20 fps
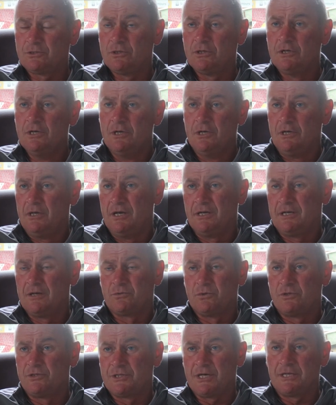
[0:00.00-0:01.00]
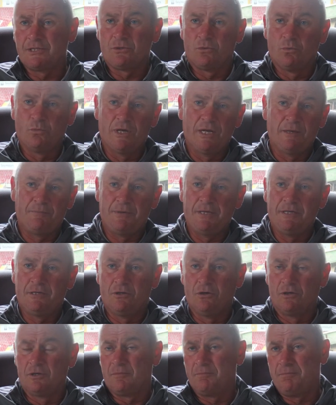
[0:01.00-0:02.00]
So it gives us a chance. Will it be
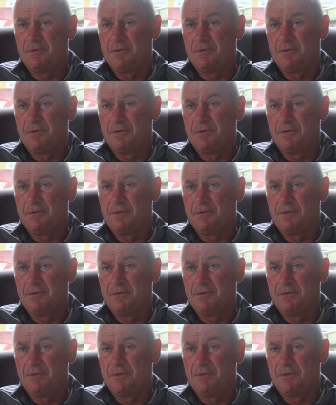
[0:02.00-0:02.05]
good